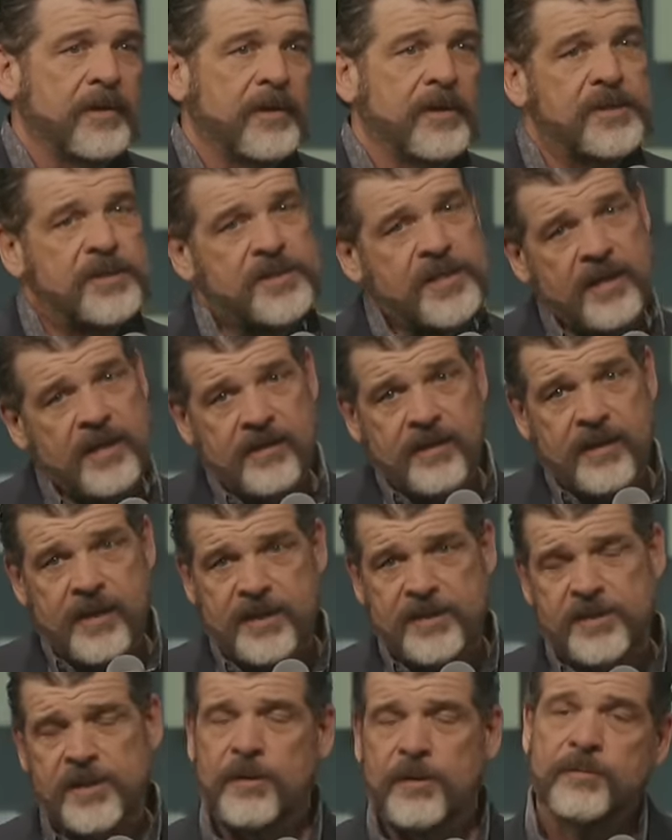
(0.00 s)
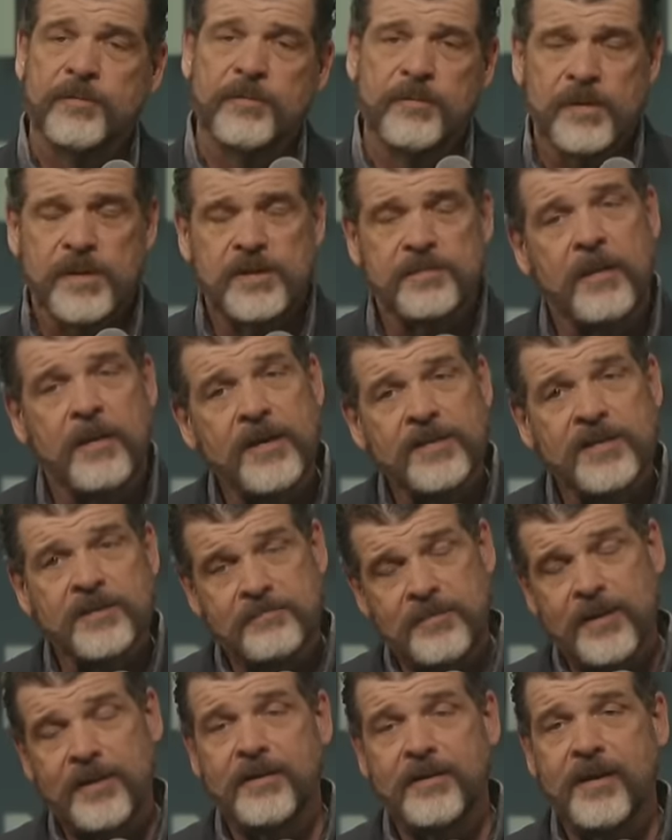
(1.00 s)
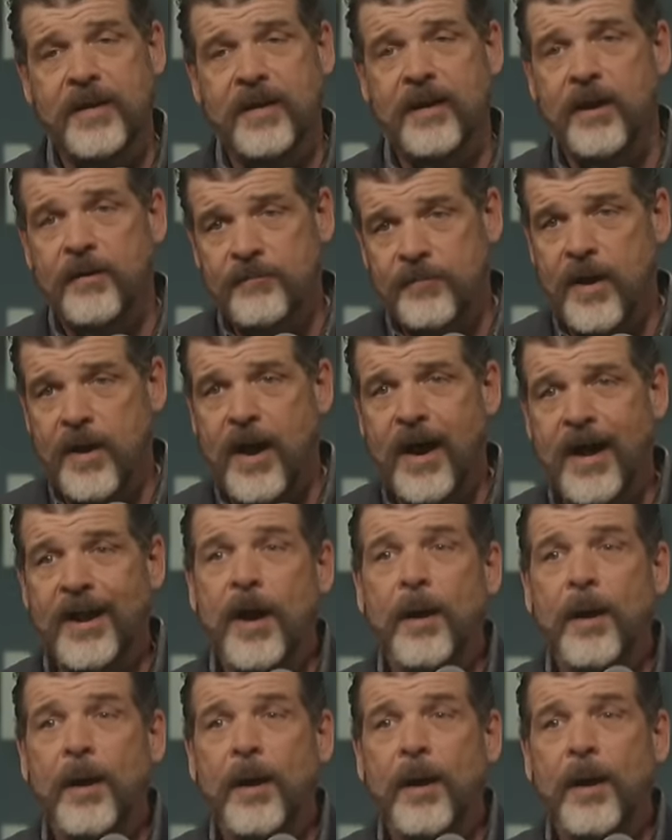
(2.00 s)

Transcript: Suddenly, are the responsibility of God.